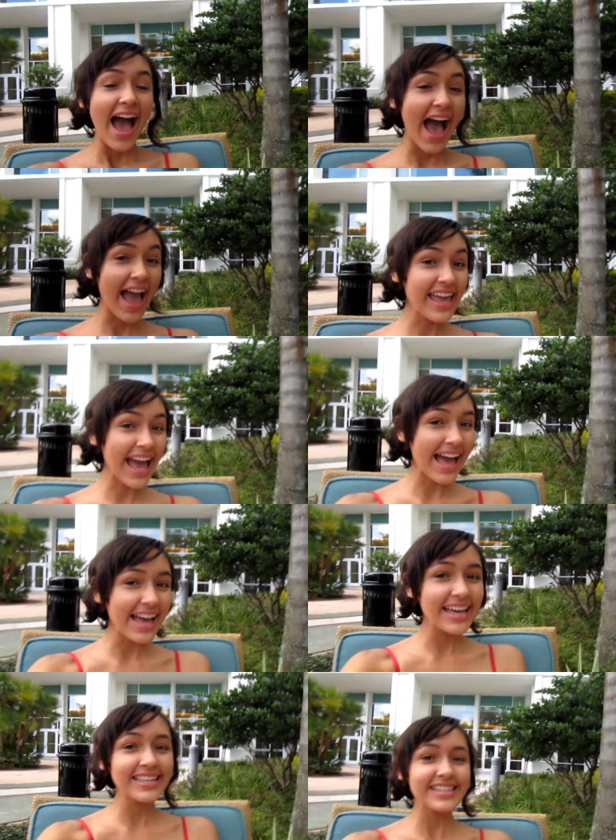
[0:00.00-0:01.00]
Hi
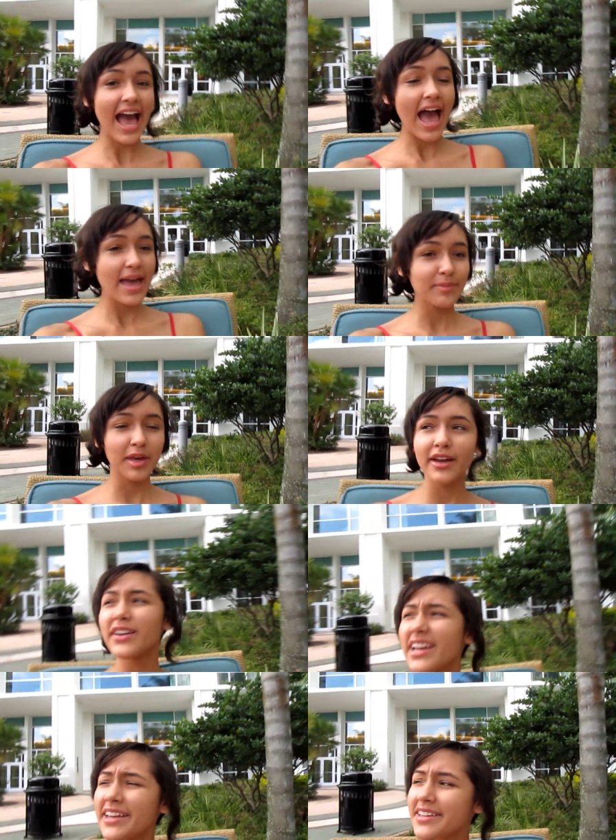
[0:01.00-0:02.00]
guys, I'm here
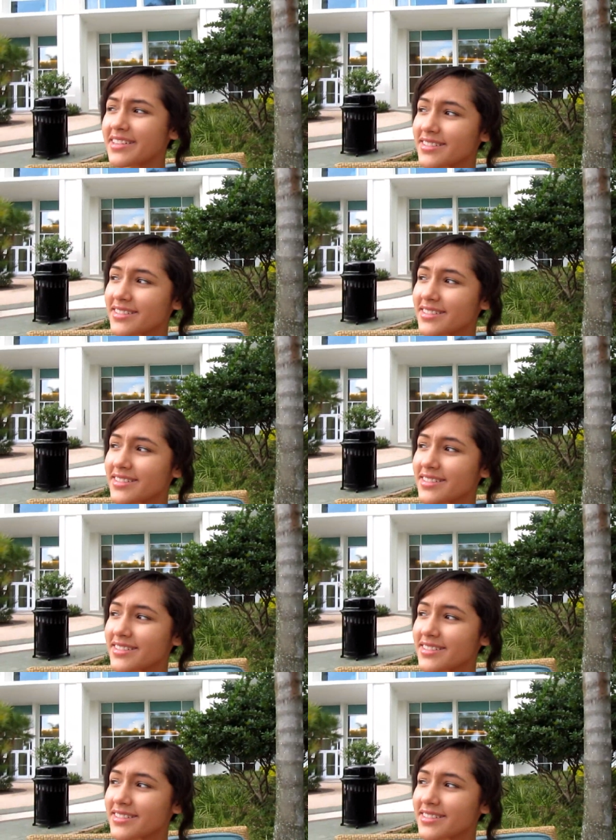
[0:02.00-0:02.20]
in